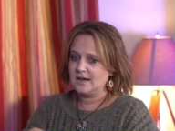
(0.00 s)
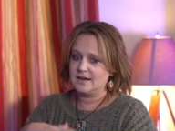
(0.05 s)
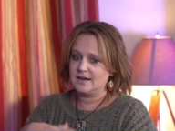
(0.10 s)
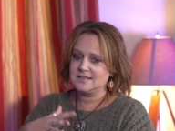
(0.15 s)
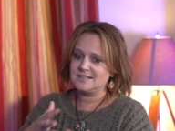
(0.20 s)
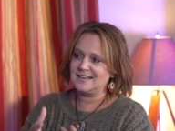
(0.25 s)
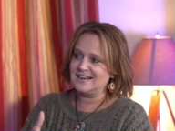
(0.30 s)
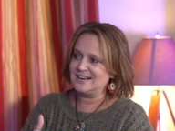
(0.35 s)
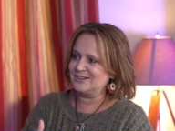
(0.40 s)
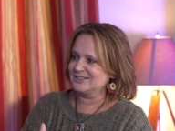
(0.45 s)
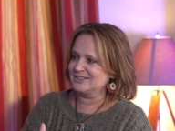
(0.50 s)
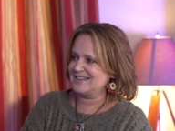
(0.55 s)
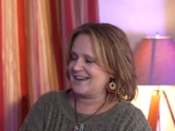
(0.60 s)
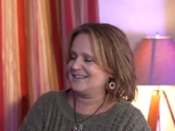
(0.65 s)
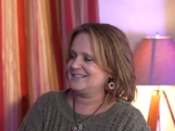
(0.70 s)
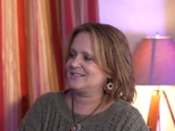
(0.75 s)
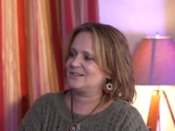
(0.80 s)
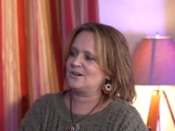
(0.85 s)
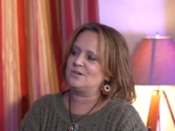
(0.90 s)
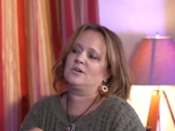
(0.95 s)
a single
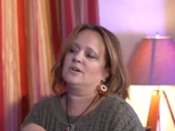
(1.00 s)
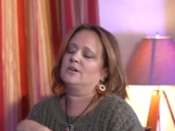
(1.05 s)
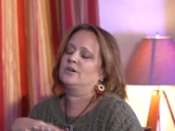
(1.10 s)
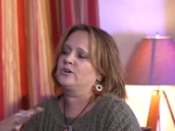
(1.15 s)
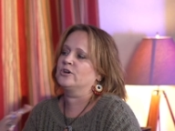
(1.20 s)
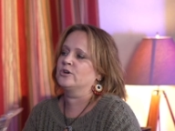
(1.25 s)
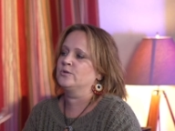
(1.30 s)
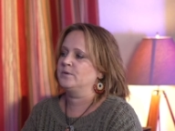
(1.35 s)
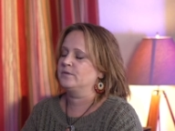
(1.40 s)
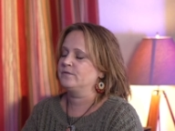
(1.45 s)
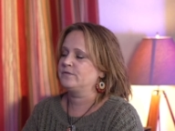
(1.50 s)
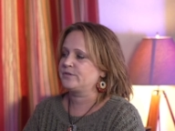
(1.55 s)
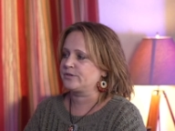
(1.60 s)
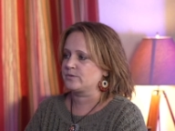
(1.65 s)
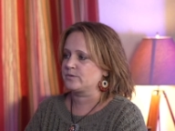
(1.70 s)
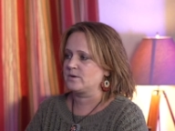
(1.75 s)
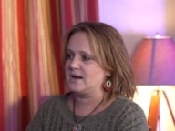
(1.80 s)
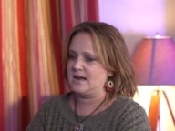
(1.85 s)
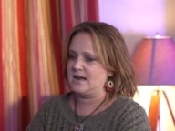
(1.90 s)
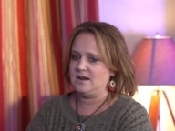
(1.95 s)
desk or a group of
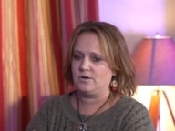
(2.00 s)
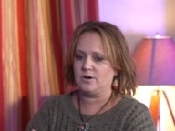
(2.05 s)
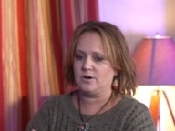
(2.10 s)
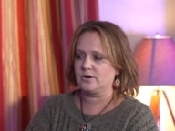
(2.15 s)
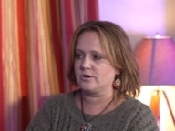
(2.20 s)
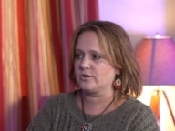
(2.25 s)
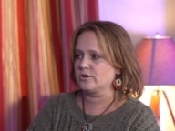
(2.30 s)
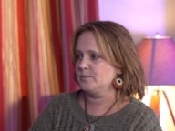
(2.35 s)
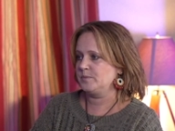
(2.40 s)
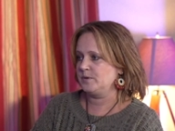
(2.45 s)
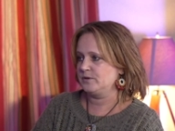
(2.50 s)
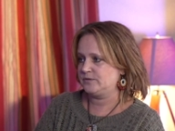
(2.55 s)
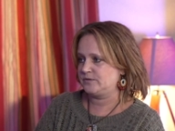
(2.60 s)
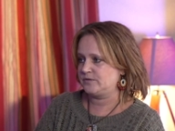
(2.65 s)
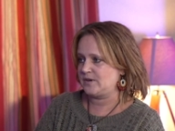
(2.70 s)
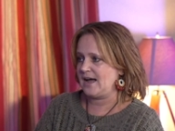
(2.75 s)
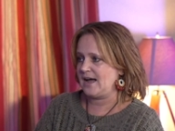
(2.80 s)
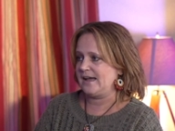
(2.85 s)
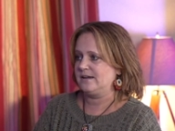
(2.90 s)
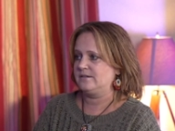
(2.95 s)
three or a group mm-hmm. of
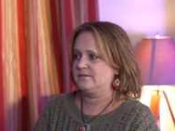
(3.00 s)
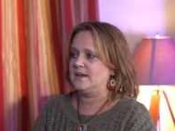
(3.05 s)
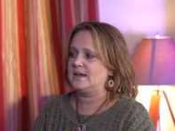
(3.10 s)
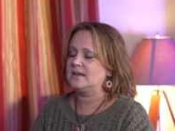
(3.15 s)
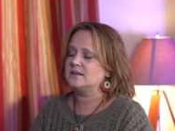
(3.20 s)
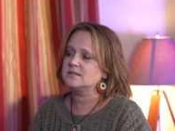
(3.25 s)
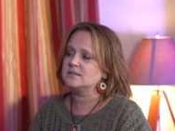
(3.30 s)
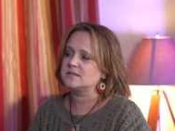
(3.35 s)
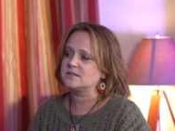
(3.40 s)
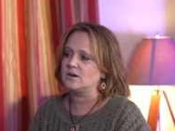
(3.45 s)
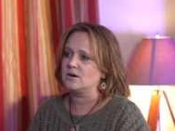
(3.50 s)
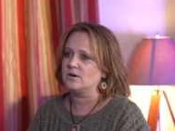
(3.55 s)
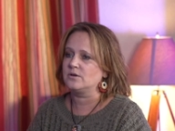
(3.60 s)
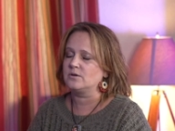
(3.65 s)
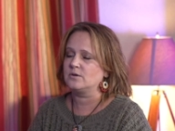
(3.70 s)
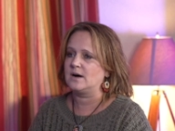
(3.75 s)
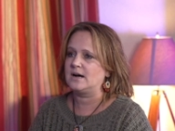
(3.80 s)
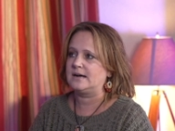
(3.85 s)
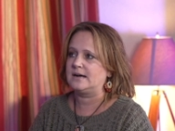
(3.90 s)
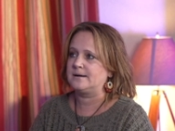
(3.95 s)
five and
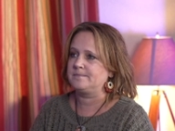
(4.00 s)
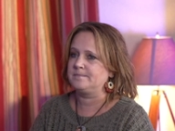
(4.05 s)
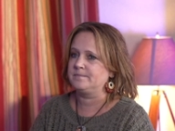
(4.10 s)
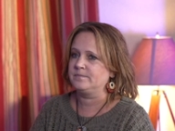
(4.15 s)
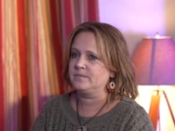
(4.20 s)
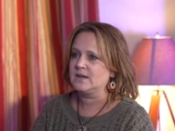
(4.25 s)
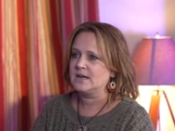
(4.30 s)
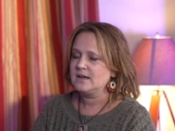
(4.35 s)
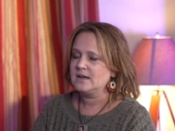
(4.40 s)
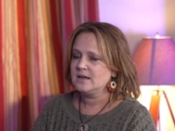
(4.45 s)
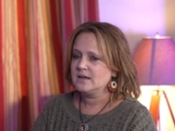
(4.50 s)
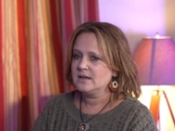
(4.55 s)
so um,